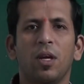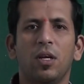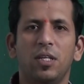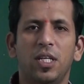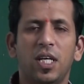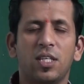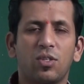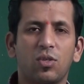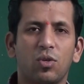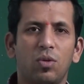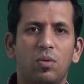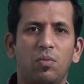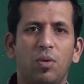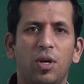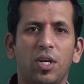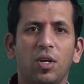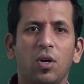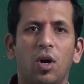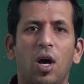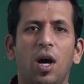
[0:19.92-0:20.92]
Yes, good
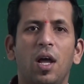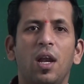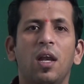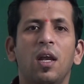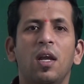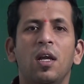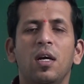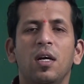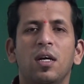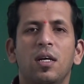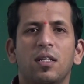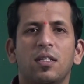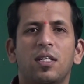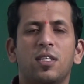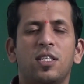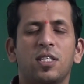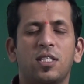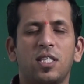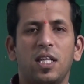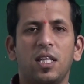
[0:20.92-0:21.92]
morning all.
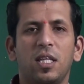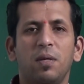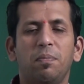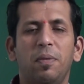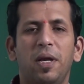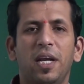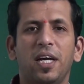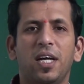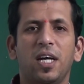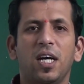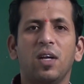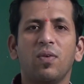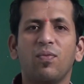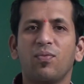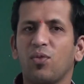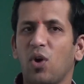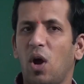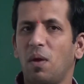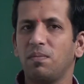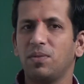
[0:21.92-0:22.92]
This is Sandeep Belekar
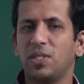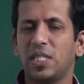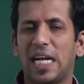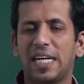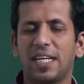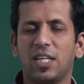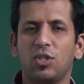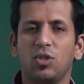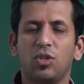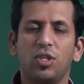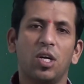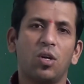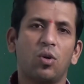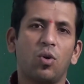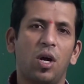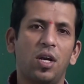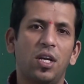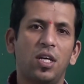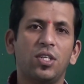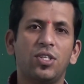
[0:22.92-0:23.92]
from Charter Junior
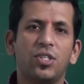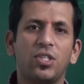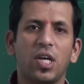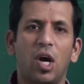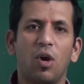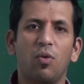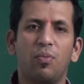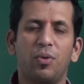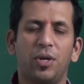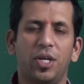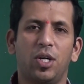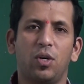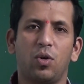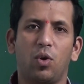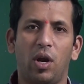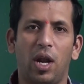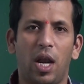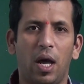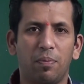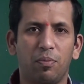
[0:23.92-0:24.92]
College, Shaupuri,
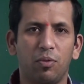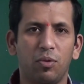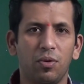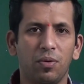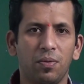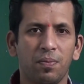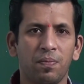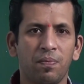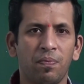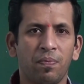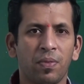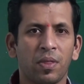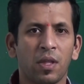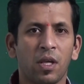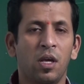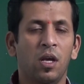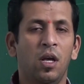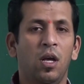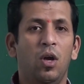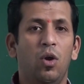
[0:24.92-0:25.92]
Kolhapur.
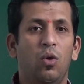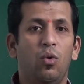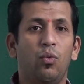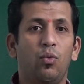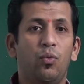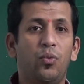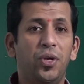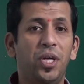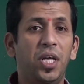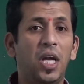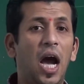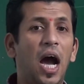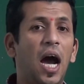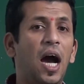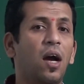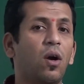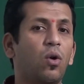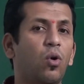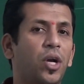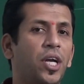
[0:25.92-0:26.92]
We
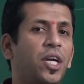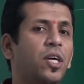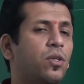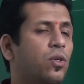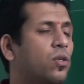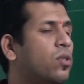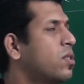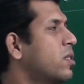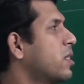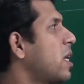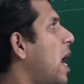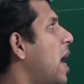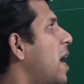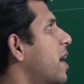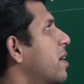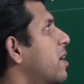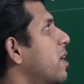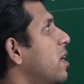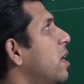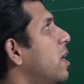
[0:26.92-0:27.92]
are going to
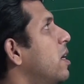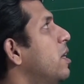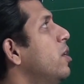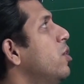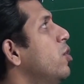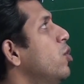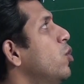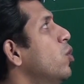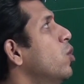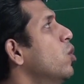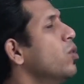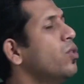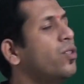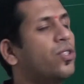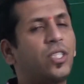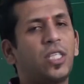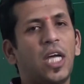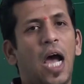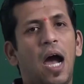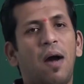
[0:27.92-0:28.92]
start a new
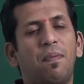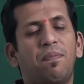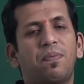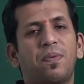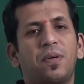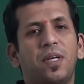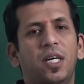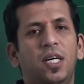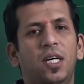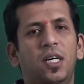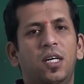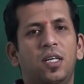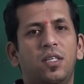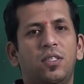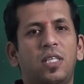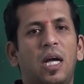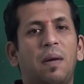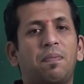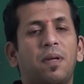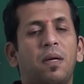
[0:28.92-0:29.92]
chapter
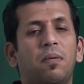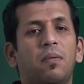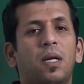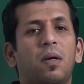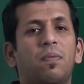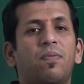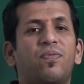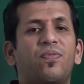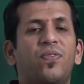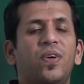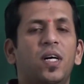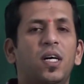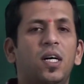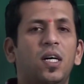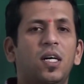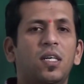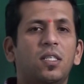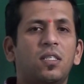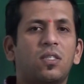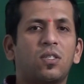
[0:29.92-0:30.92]
number
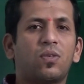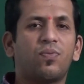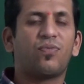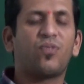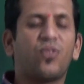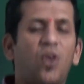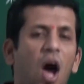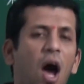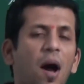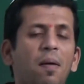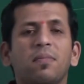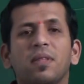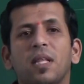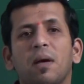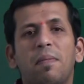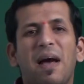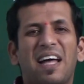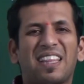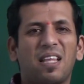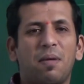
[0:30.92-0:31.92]
first from the
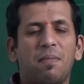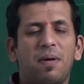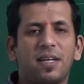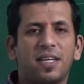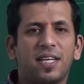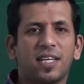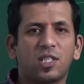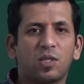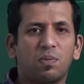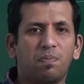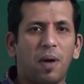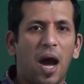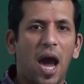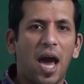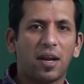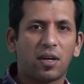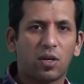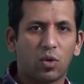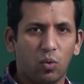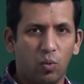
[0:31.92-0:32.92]
mathematics
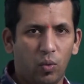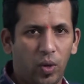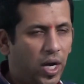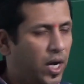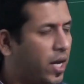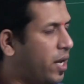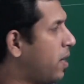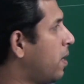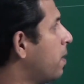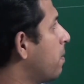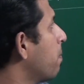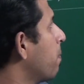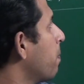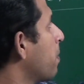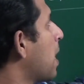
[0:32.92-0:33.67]
part 1,